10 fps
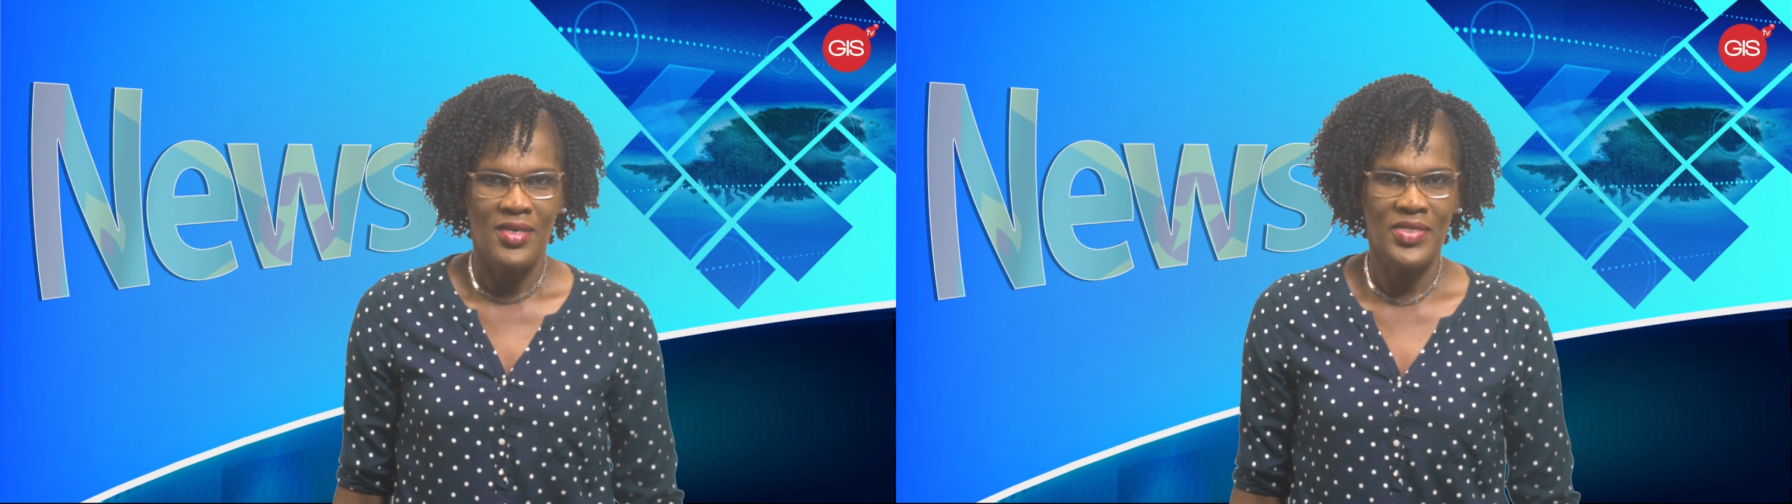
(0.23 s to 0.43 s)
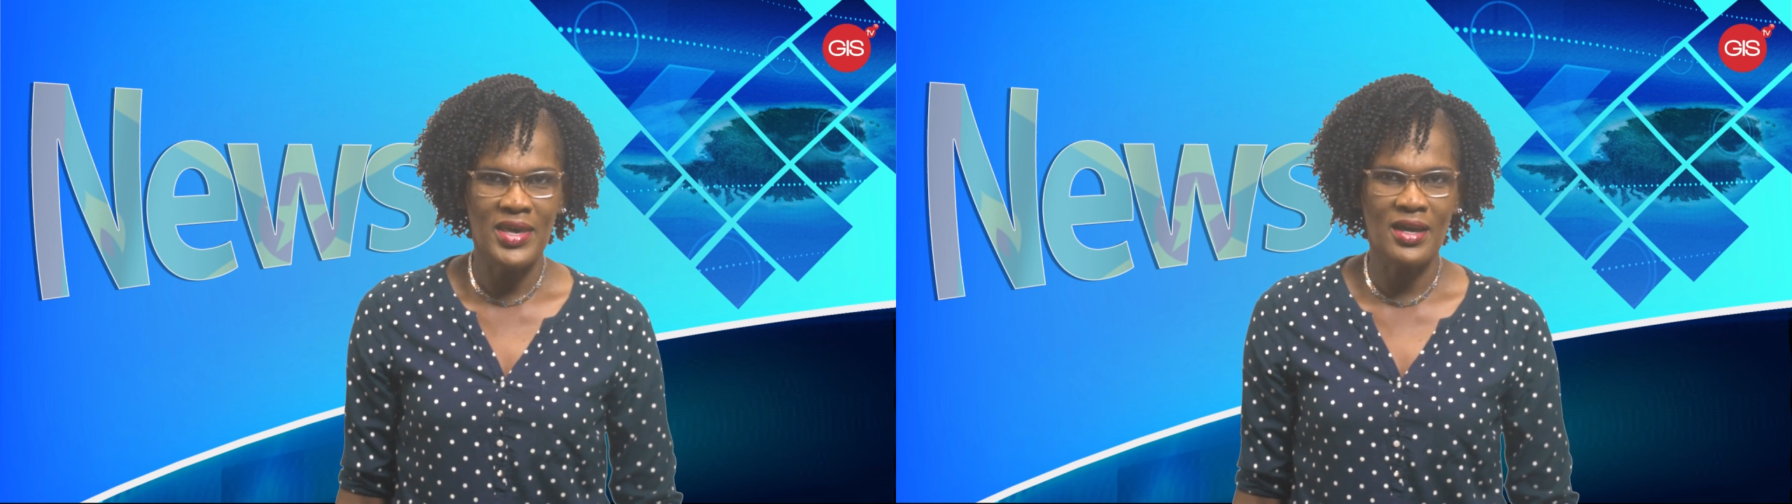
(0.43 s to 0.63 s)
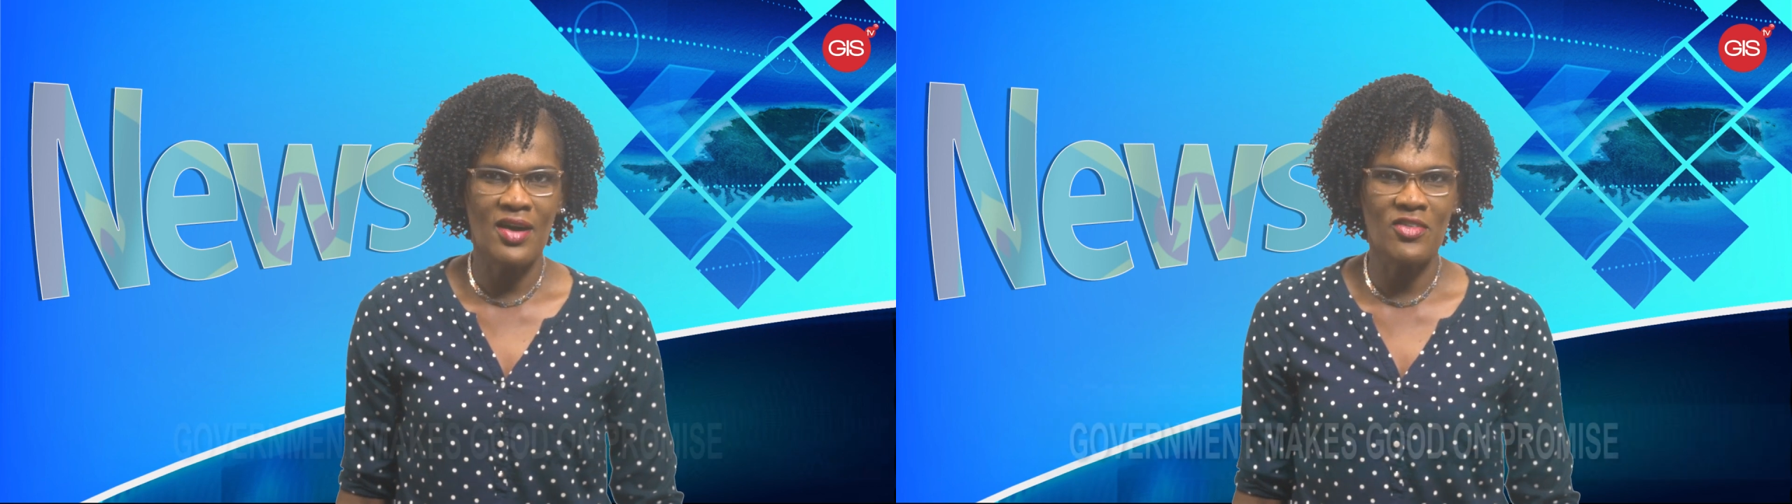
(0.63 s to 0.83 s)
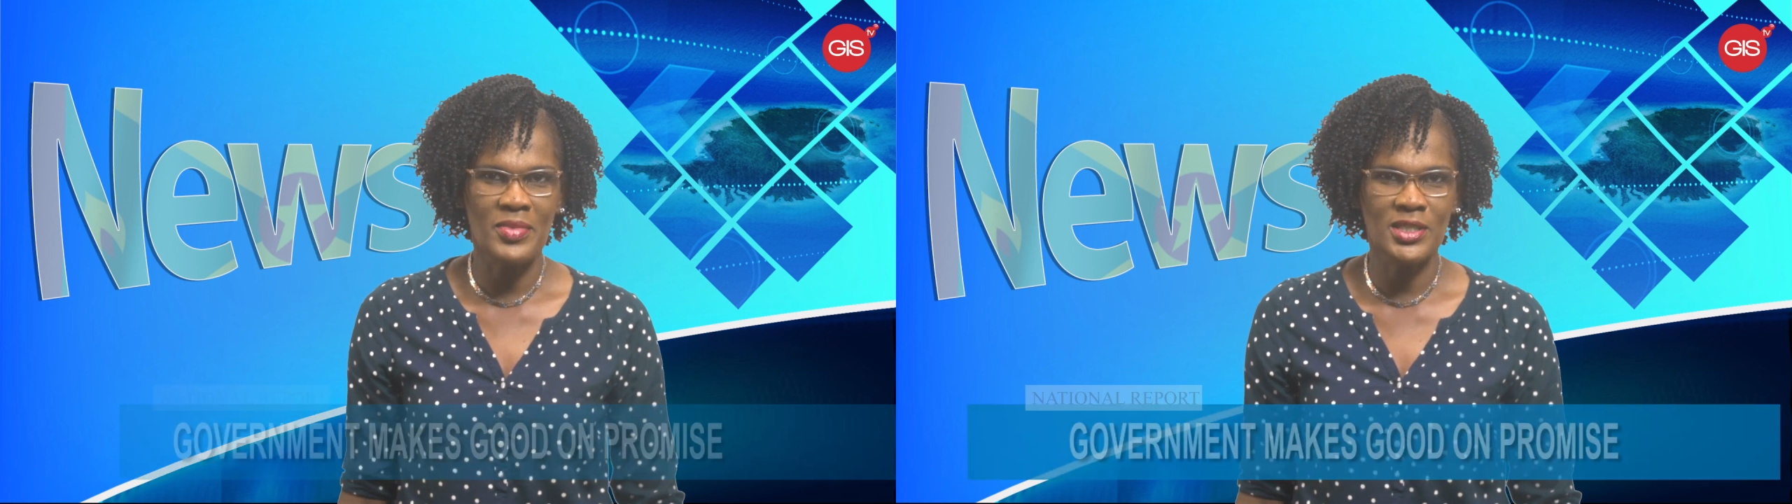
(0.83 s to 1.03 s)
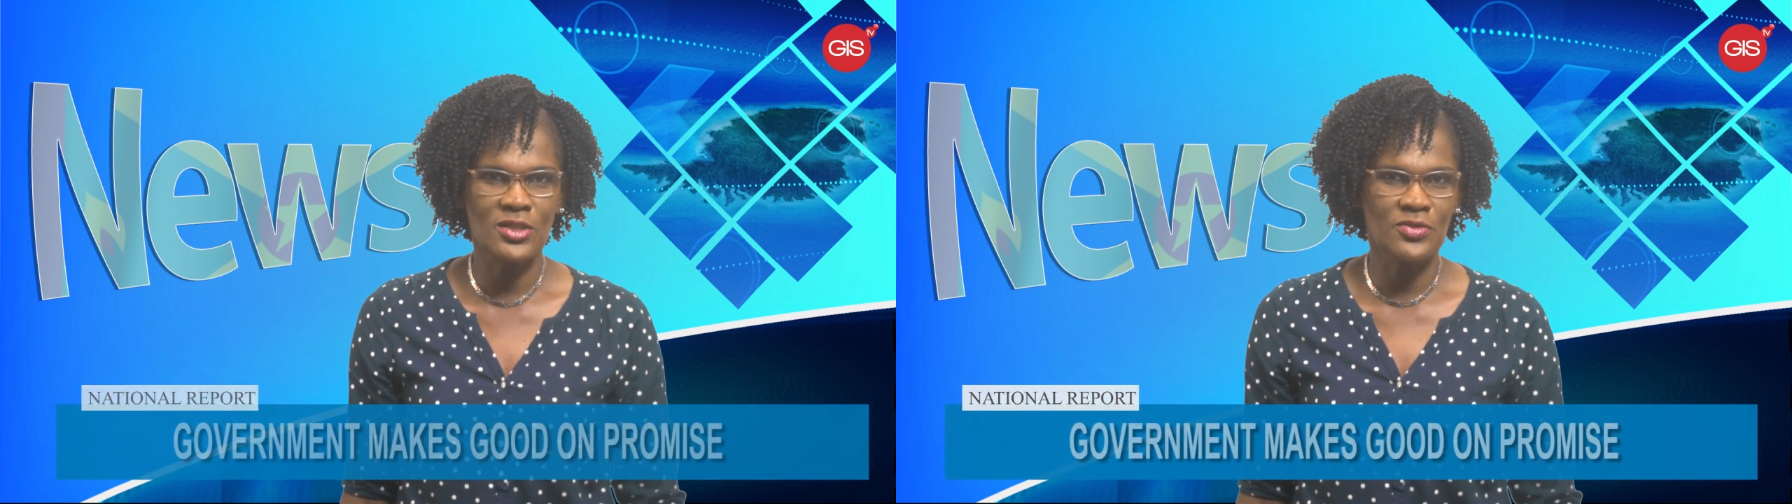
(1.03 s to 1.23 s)
The
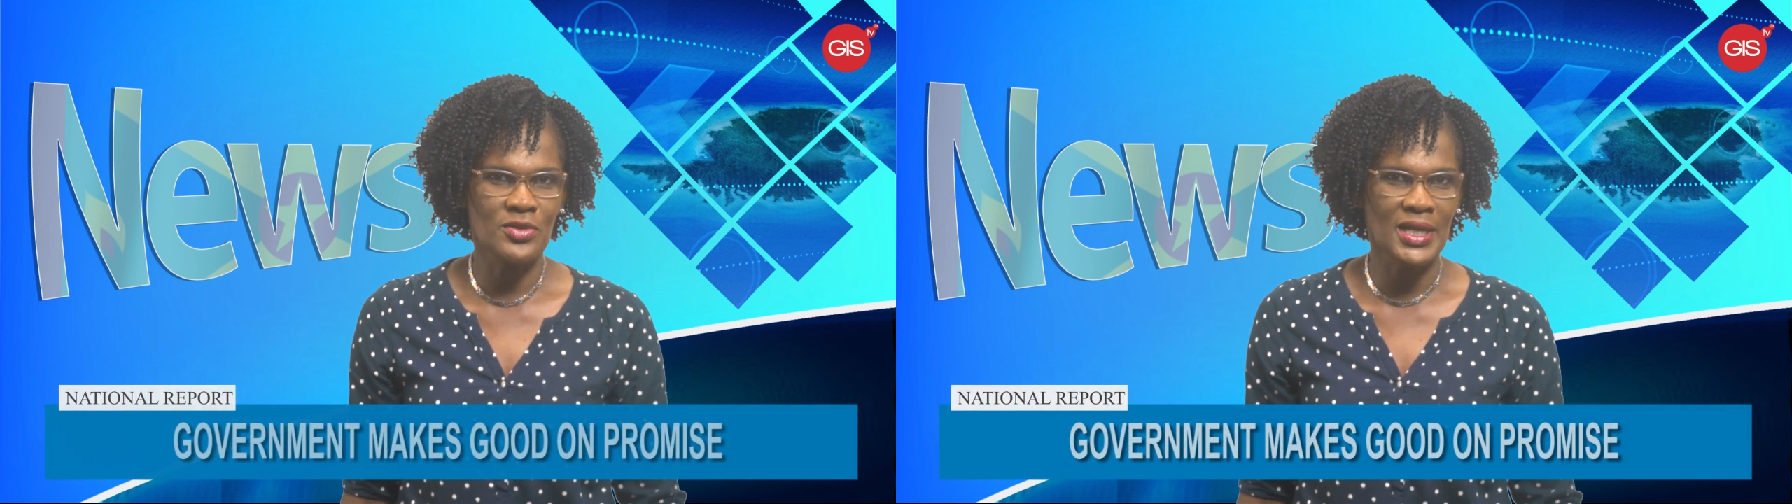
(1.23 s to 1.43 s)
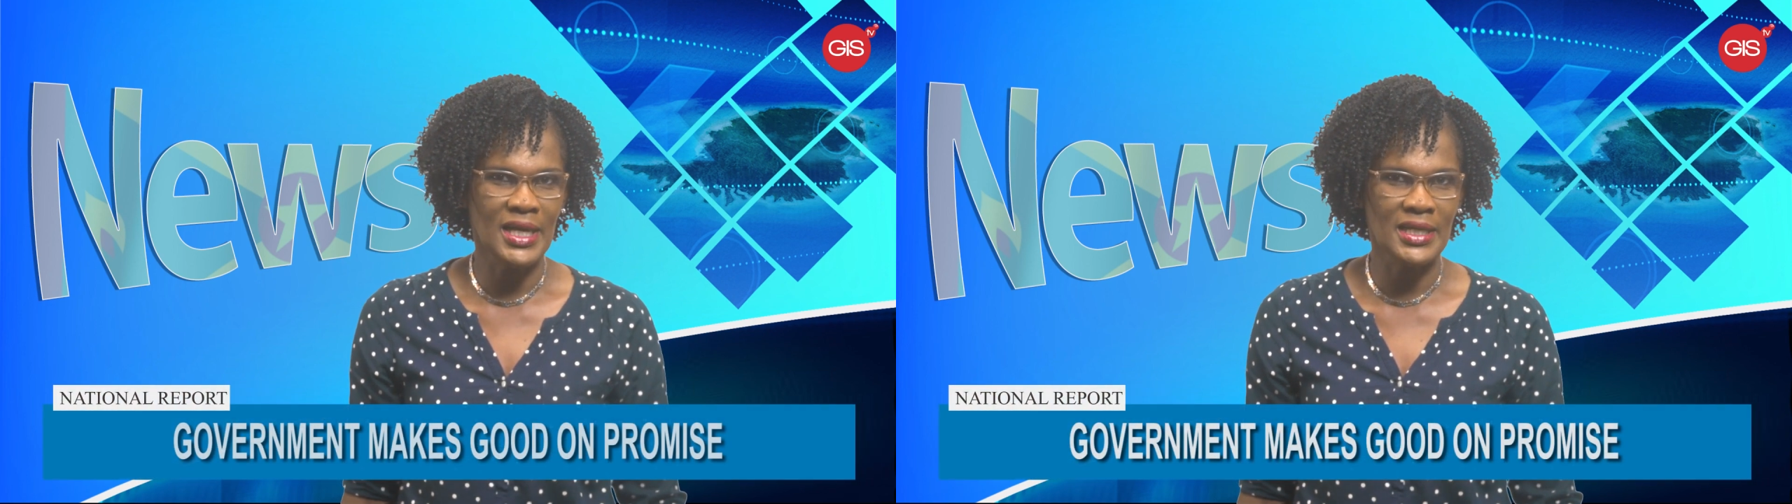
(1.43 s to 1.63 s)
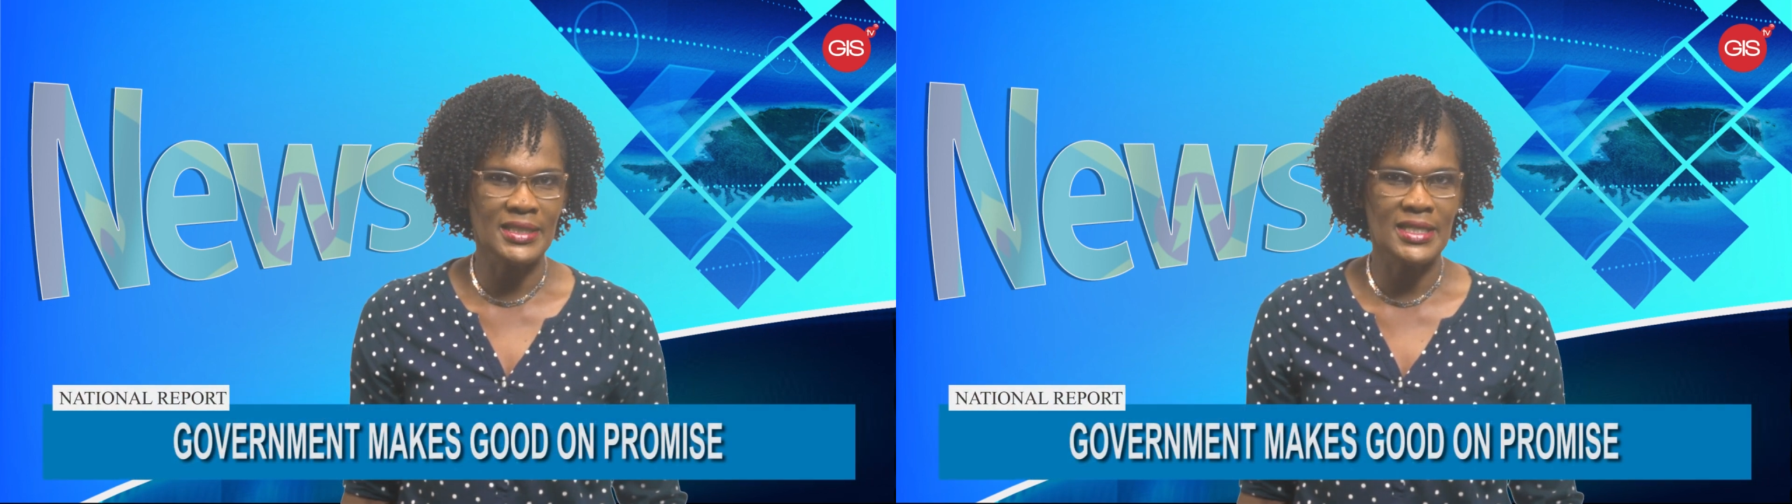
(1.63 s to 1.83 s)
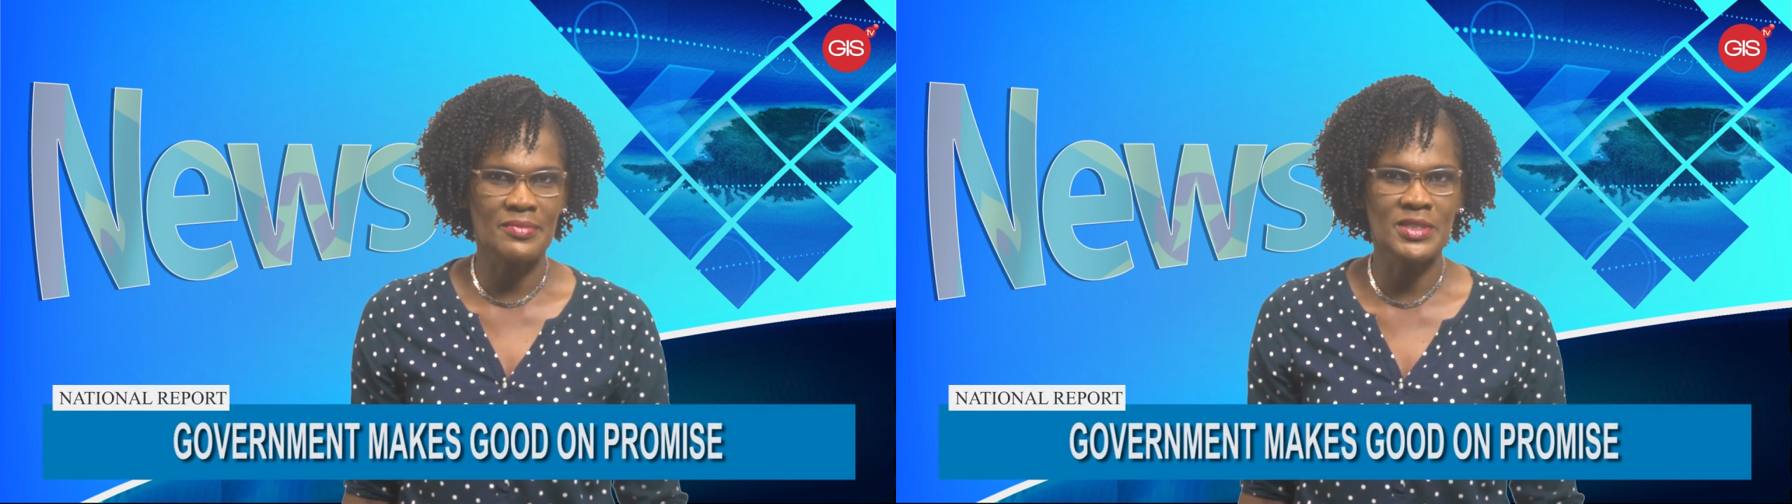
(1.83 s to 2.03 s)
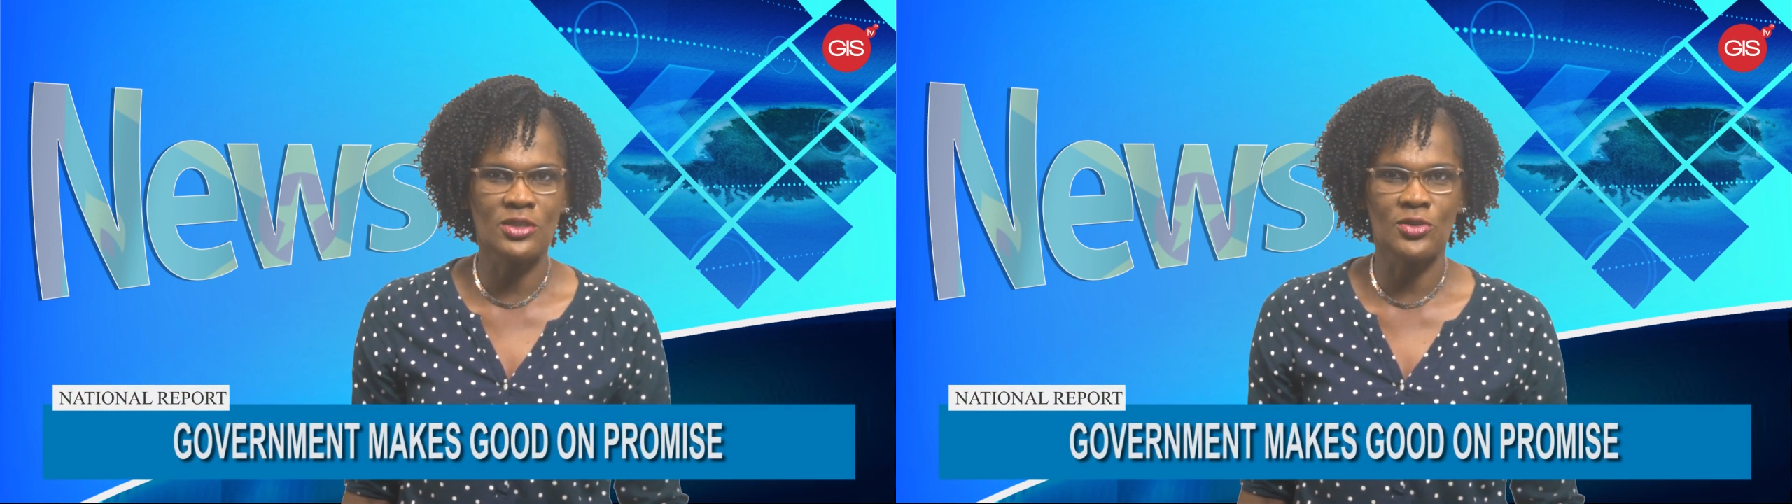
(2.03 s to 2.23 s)
government of Grenada attempted